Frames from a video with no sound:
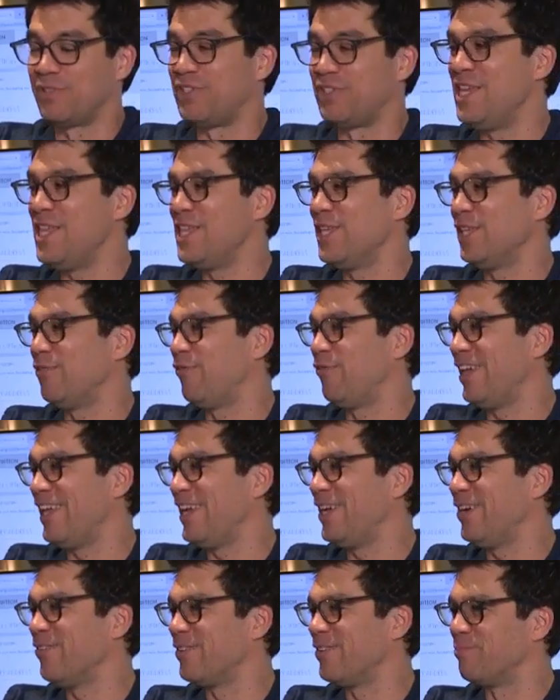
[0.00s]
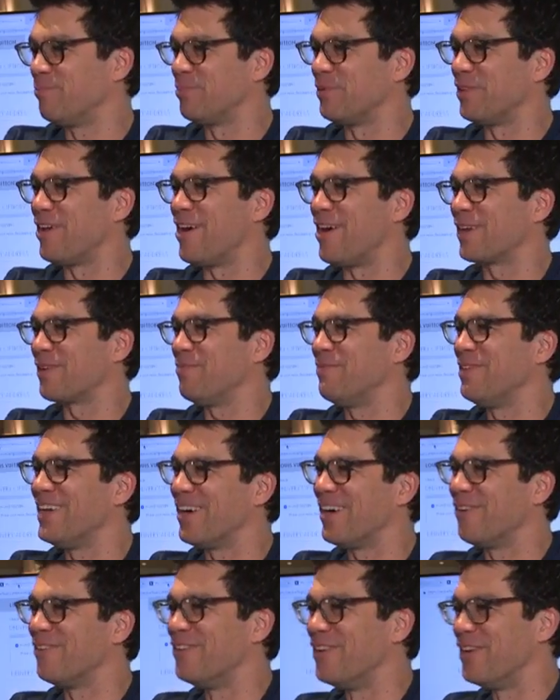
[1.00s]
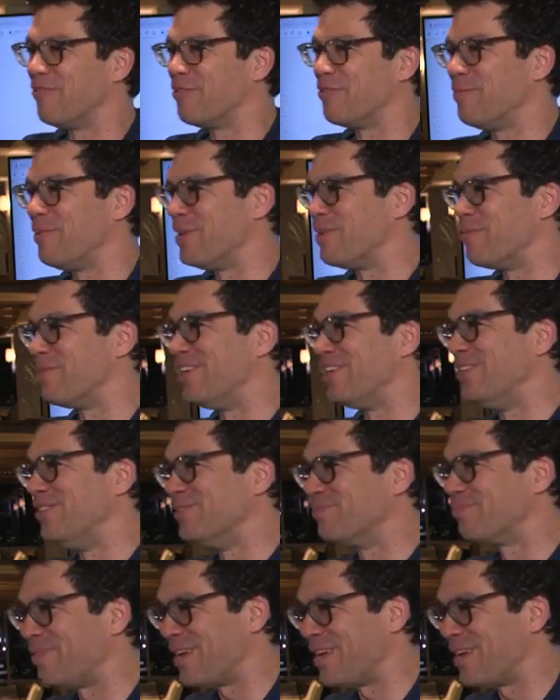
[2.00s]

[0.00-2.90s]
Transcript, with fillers: see this video and block me. I'll never be able to use